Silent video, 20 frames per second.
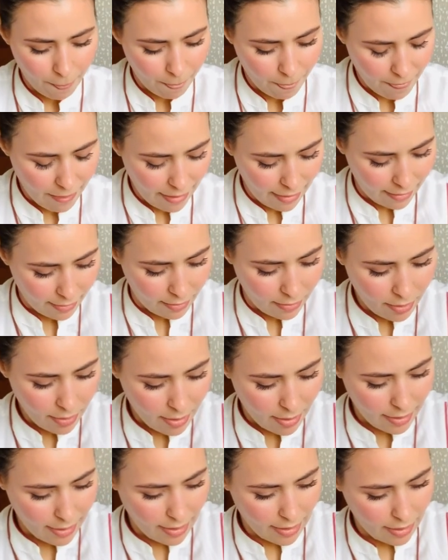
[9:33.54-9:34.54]
Then
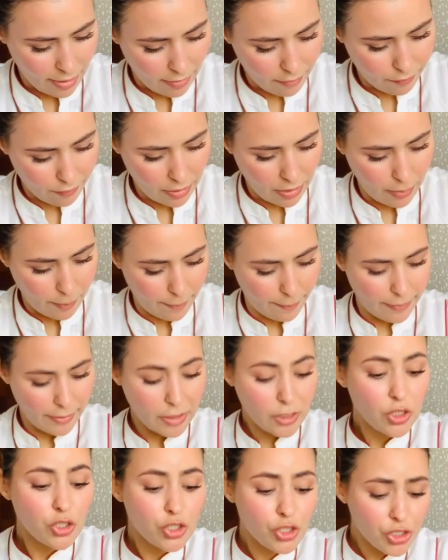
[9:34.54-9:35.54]
I have a
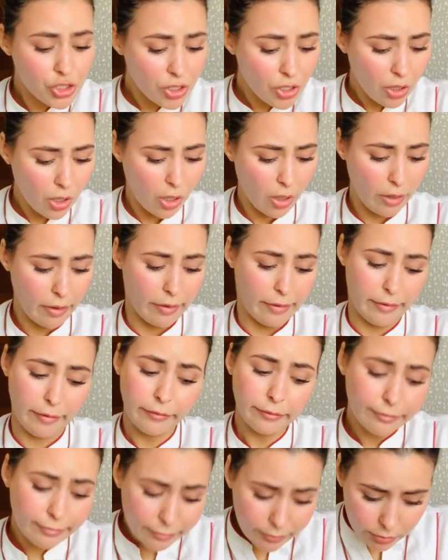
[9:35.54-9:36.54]
bunch
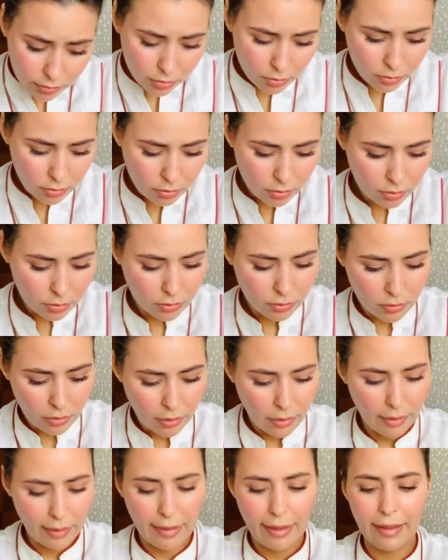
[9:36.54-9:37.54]
of
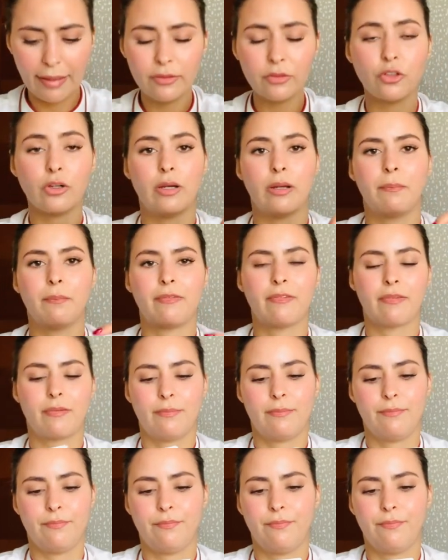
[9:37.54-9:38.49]
hand creams.